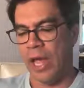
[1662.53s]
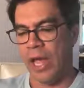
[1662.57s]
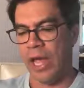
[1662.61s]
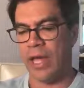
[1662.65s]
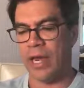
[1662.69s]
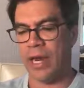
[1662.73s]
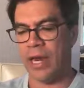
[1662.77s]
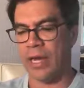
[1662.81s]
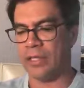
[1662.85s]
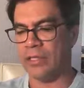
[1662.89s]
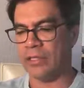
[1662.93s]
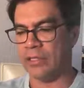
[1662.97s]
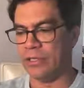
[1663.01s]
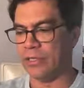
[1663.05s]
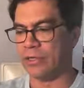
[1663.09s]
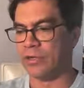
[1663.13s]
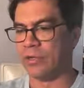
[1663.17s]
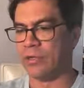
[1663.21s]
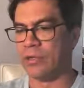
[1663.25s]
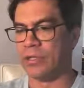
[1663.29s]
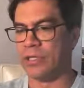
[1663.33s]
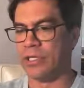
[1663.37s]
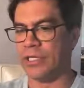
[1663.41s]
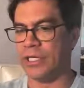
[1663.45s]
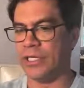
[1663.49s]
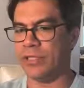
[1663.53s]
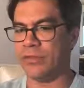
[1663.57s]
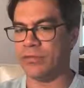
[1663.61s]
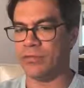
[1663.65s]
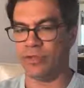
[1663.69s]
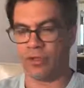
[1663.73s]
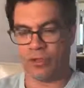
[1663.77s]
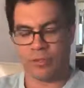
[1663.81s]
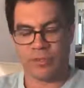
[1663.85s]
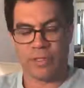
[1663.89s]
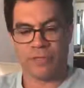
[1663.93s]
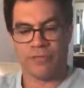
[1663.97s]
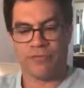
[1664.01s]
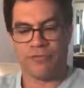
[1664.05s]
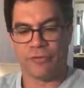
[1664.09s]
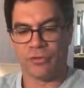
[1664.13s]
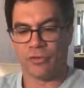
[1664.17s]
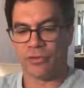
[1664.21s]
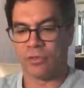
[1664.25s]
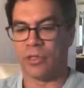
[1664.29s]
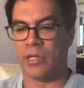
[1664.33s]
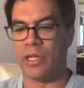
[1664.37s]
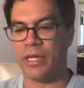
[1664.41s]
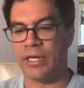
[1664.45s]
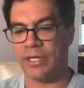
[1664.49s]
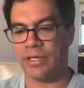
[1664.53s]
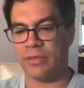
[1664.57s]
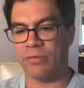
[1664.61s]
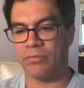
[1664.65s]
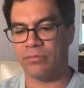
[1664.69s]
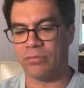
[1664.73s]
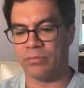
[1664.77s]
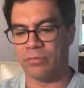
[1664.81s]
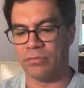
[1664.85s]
And I literally took my first client,